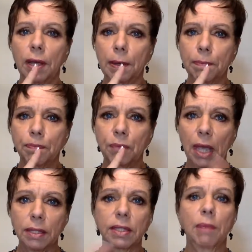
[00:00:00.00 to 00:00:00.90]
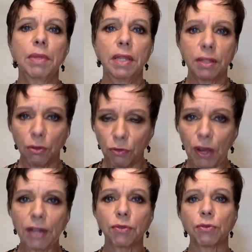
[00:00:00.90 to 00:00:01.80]
and some of these other
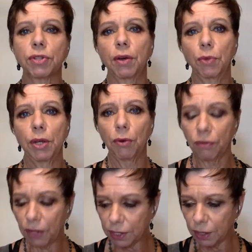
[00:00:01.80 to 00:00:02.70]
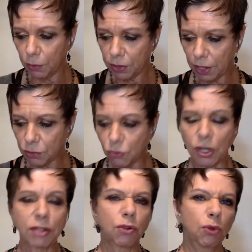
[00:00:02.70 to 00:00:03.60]
factors that we are affecting with
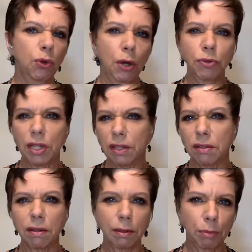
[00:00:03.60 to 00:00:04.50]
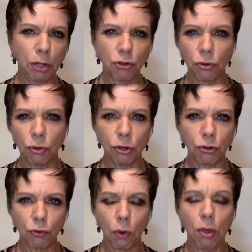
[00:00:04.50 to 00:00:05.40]
exercise: glucose, insulin, blood sugar
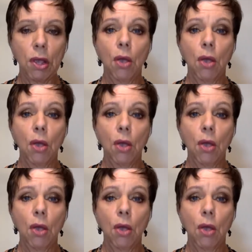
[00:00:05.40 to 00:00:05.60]
control.